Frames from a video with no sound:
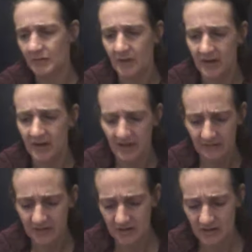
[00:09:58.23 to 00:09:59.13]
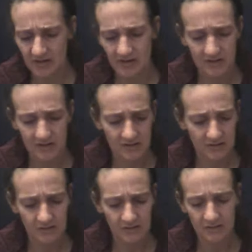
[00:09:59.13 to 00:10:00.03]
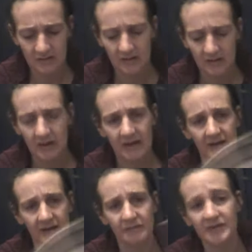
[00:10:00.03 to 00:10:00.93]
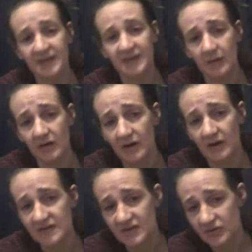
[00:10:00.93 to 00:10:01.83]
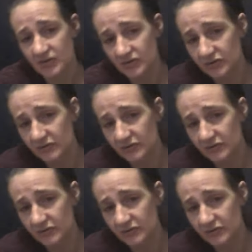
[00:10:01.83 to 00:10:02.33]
I have here I have the Tower card as I showed you.